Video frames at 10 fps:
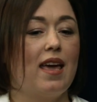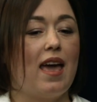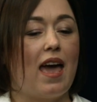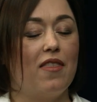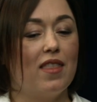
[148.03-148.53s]

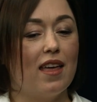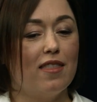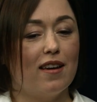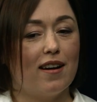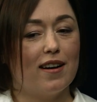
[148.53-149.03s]
And then
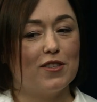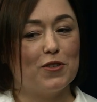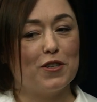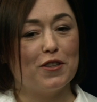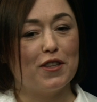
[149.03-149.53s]
there are
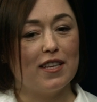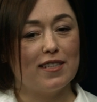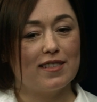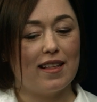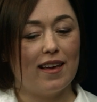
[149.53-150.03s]
certain
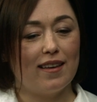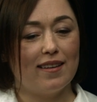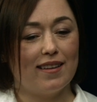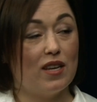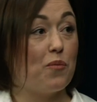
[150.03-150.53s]
things like
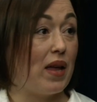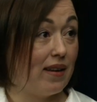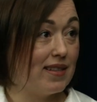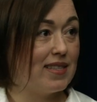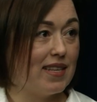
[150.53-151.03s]

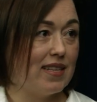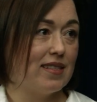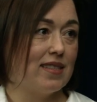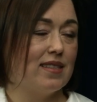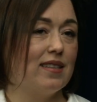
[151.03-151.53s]

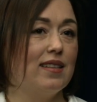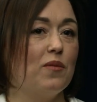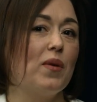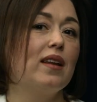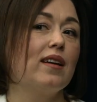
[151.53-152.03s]
dependencies,
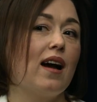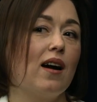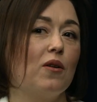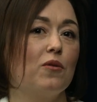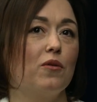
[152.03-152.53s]
depending
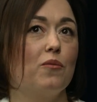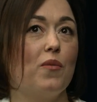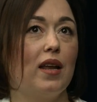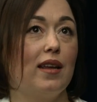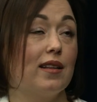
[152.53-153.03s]
how
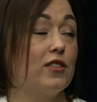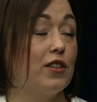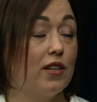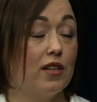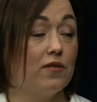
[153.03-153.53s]
many
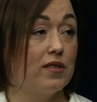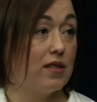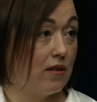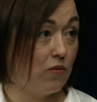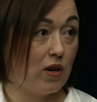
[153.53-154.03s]
alternatives
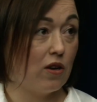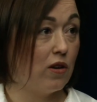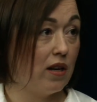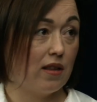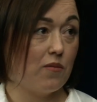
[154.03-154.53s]
one or
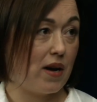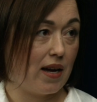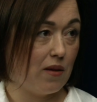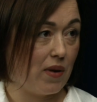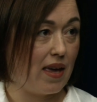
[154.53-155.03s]
another
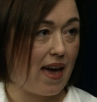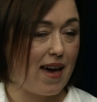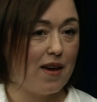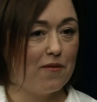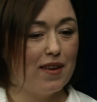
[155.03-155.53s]
party may
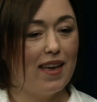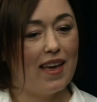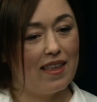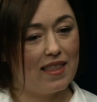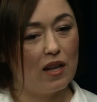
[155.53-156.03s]
have,
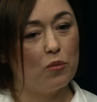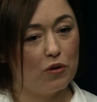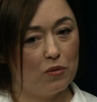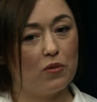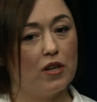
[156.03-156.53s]
and that
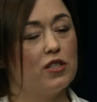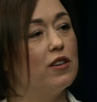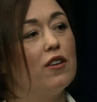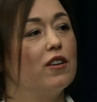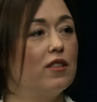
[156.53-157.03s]
put pressure
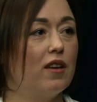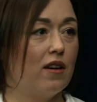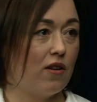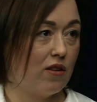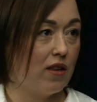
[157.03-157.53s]
on
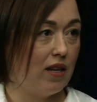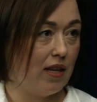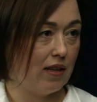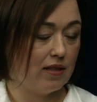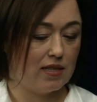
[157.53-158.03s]
the
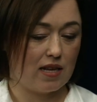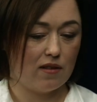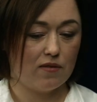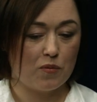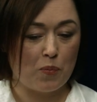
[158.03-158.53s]
deal
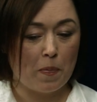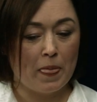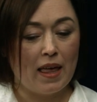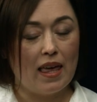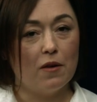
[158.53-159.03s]
itself.
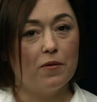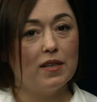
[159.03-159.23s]
If we